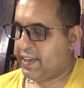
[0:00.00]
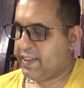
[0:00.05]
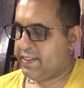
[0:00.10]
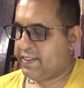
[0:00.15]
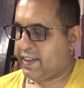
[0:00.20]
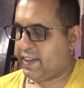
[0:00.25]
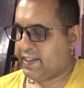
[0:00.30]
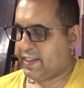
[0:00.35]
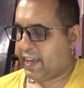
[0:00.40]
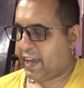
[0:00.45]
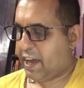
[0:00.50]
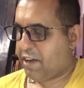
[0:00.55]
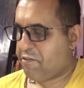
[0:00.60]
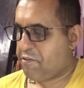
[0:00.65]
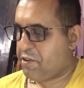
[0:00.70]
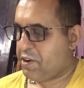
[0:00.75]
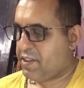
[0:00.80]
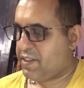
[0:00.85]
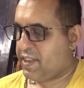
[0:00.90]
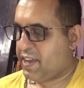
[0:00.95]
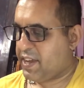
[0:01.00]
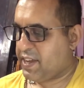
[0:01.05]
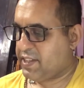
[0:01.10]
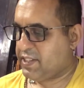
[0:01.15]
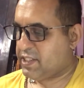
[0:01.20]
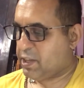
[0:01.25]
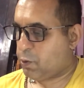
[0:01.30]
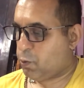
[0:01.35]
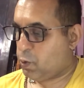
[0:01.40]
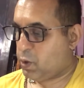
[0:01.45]
that everything
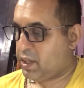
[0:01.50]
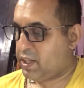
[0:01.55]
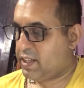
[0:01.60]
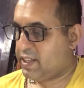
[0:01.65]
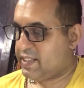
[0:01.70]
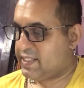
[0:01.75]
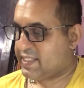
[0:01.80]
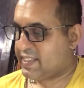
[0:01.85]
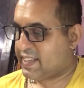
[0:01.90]
the world